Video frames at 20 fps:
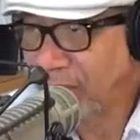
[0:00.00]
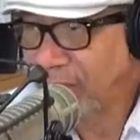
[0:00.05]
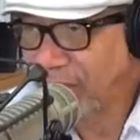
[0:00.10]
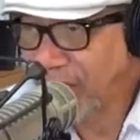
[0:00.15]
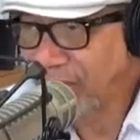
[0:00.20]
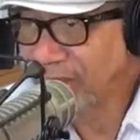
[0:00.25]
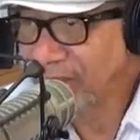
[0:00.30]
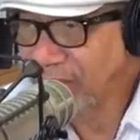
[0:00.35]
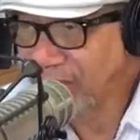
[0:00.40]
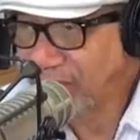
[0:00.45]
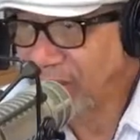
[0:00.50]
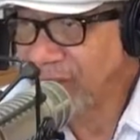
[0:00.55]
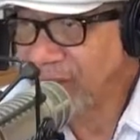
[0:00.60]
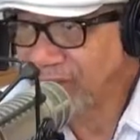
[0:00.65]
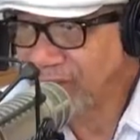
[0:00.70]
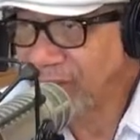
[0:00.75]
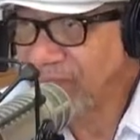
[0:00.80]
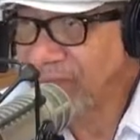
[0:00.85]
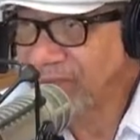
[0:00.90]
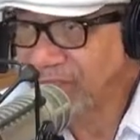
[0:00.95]
after
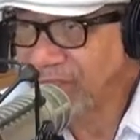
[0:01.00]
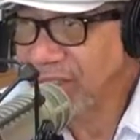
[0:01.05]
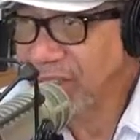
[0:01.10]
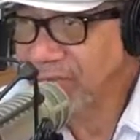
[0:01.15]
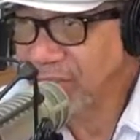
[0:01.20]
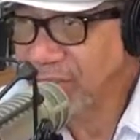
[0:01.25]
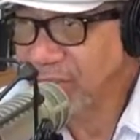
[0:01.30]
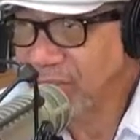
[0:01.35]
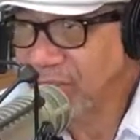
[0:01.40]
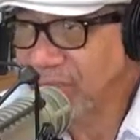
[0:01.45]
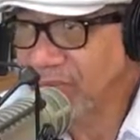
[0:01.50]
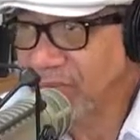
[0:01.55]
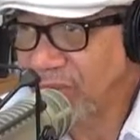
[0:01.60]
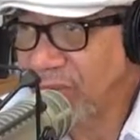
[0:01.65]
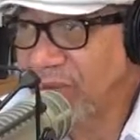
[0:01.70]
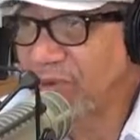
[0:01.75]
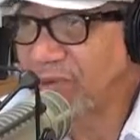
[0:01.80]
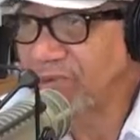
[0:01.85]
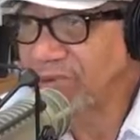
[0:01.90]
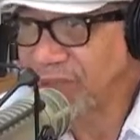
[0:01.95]
those individuals who
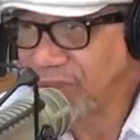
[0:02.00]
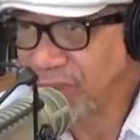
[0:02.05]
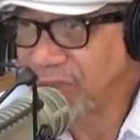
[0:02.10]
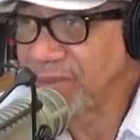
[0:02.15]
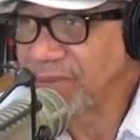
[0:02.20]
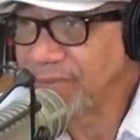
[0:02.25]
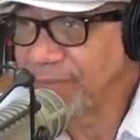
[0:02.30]
wronged you